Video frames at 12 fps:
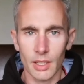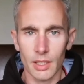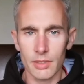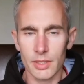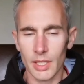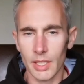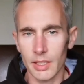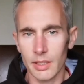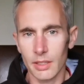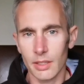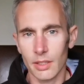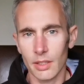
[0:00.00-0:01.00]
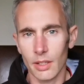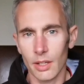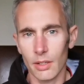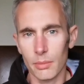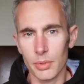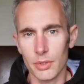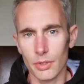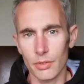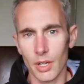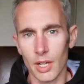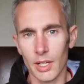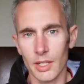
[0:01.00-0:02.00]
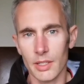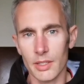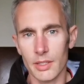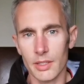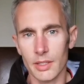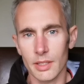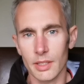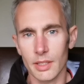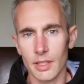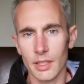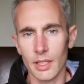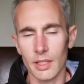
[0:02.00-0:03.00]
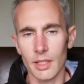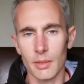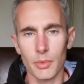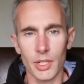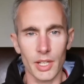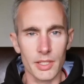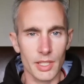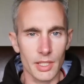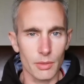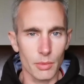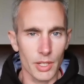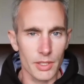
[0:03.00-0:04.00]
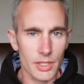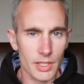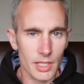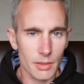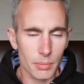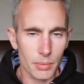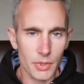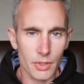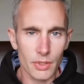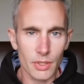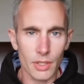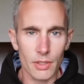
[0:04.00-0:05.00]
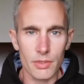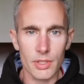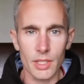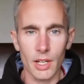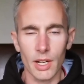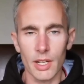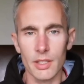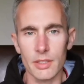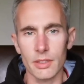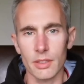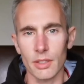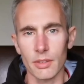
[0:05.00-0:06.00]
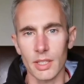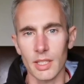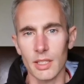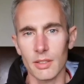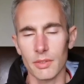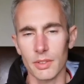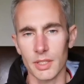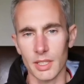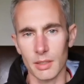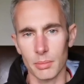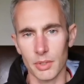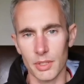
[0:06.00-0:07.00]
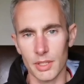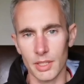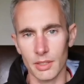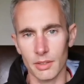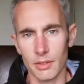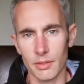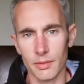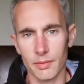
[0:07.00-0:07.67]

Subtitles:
I'll say, open your eyes. And then when I say the word sleep, you can close the eyes and go even deeper still.